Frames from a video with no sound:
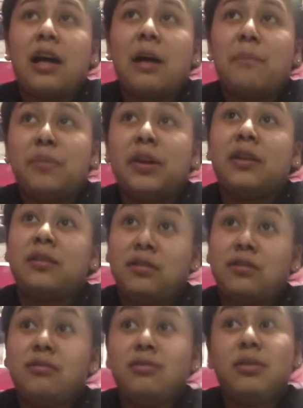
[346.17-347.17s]
I bet
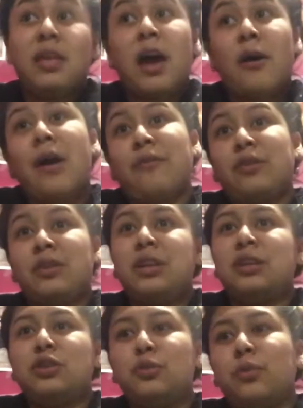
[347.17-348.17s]
now after
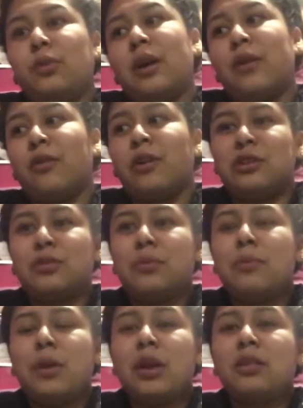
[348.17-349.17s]
this you won't have contact
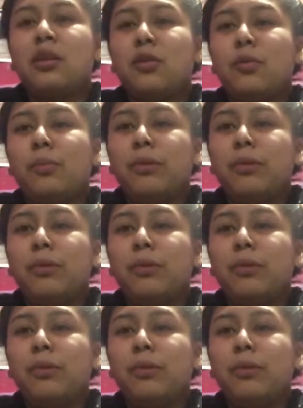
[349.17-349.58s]
with me i think you'll